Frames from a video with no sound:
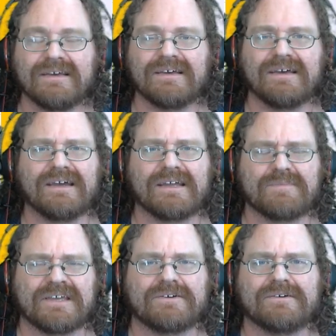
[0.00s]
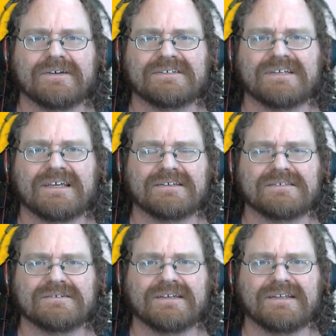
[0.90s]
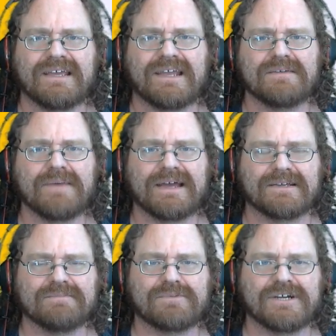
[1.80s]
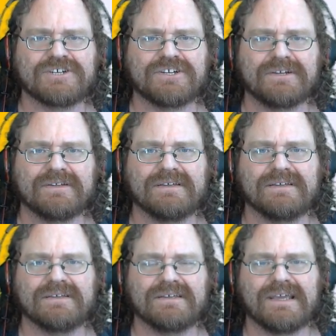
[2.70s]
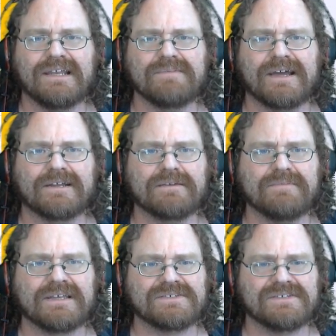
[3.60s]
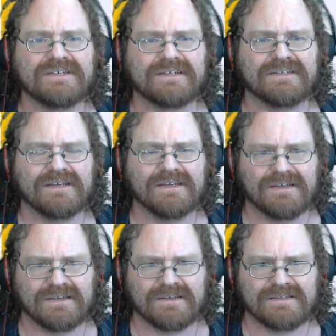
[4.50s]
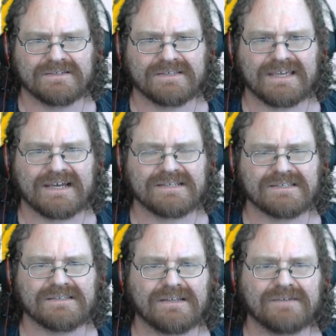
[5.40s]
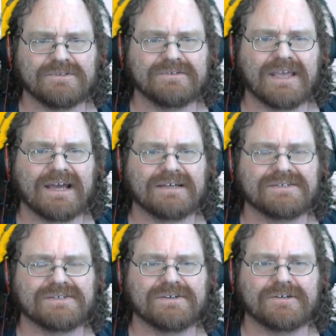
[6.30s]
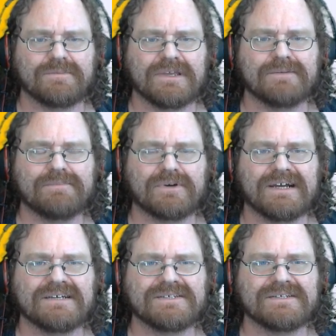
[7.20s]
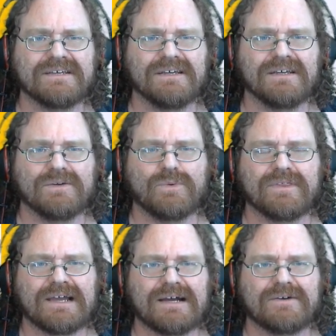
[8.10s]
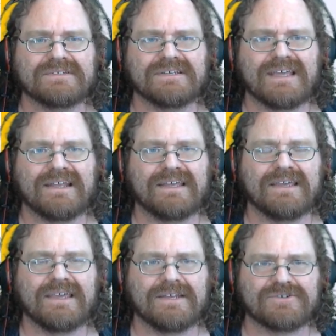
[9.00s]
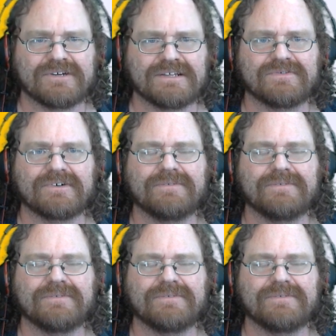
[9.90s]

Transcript: Hi, I'm Andrew, and today let's look at adiabatic compression. Adiabatic means that this gas, this light blue gas, is going to be compressed without any heat transfer.